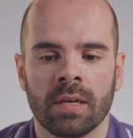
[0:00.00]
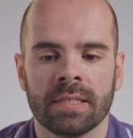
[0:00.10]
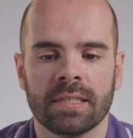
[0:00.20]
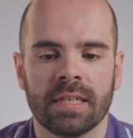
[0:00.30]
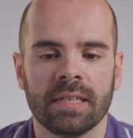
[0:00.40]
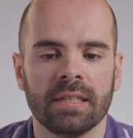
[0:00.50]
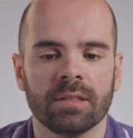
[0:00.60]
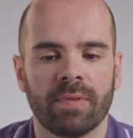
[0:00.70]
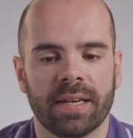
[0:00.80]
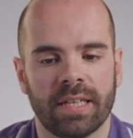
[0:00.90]
Still in
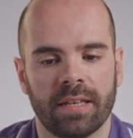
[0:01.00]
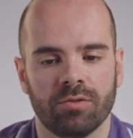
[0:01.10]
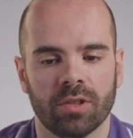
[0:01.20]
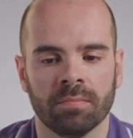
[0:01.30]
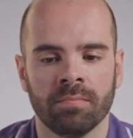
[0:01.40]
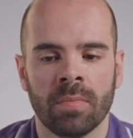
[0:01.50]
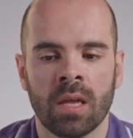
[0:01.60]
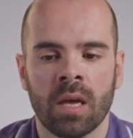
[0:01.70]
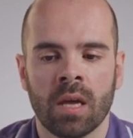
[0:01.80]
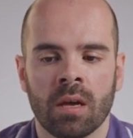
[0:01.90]
the right atrium,
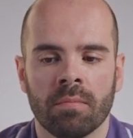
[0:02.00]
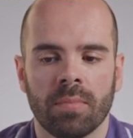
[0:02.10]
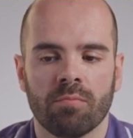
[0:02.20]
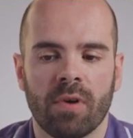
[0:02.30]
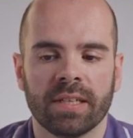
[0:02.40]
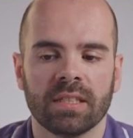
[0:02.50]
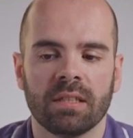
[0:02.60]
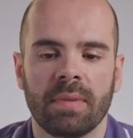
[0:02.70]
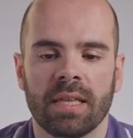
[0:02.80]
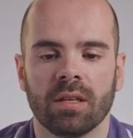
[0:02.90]
but right in the
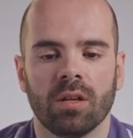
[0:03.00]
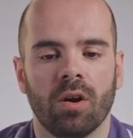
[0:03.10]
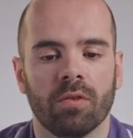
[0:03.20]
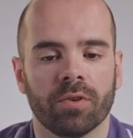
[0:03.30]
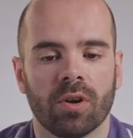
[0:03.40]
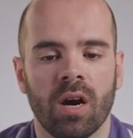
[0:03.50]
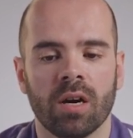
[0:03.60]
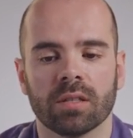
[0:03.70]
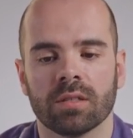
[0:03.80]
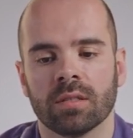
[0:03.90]
middle of your
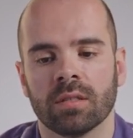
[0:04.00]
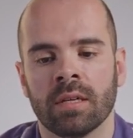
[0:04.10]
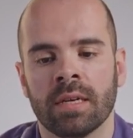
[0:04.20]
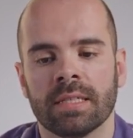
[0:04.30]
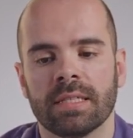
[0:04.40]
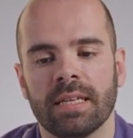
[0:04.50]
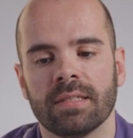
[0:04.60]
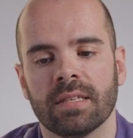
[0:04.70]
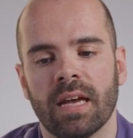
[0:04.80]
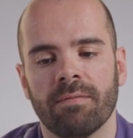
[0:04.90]
heart,
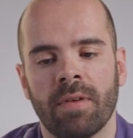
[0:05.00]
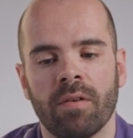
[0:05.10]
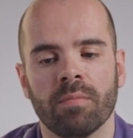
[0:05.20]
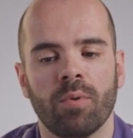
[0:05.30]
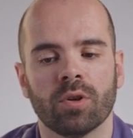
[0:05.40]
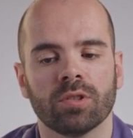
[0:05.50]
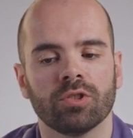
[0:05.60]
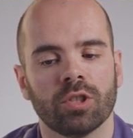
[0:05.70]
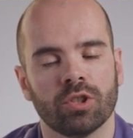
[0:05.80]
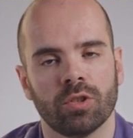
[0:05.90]
sits a very important
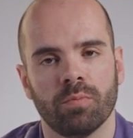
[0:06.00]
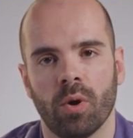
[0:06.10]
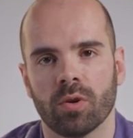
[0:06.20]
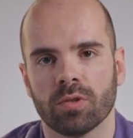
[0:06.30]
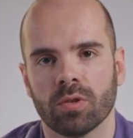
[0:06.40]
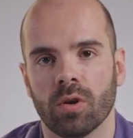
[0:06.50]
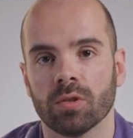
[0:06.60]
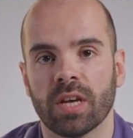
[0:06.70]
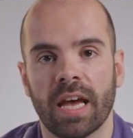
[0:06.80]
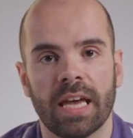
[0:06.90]
junction box
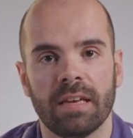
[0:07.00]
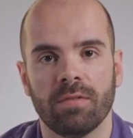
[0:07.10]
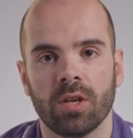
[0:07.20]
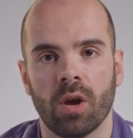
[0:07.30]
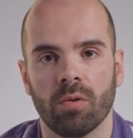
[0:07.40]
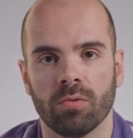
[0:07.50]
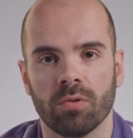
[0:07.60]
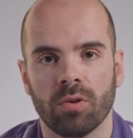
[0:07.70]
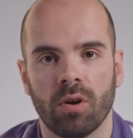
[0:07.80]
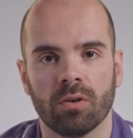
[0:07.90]
called AV node
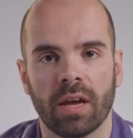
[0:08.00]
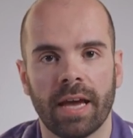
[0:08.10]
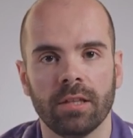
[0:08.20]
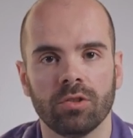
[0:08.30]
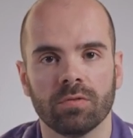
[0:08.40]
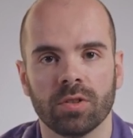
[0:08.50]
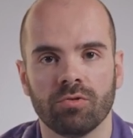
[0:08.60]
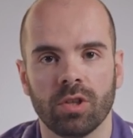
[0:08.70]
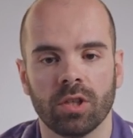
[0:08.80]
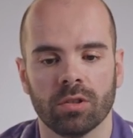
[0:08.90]
or
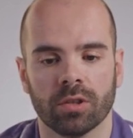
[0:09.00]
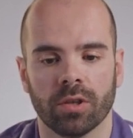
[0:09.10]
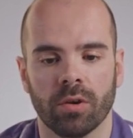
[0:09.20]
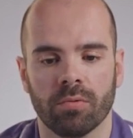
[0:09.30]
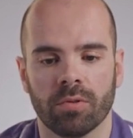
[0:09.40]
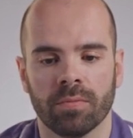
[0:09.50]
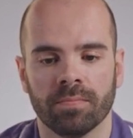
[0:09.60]
atrioventricular node.